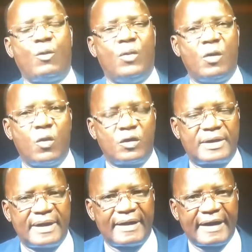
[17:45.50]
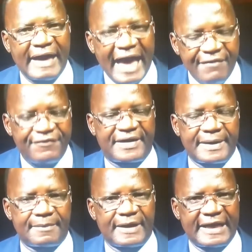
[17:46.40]
We would,
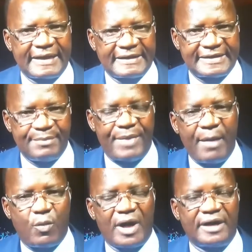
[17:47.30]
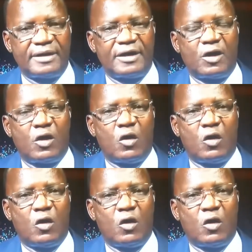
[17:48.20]
every Zimbabwean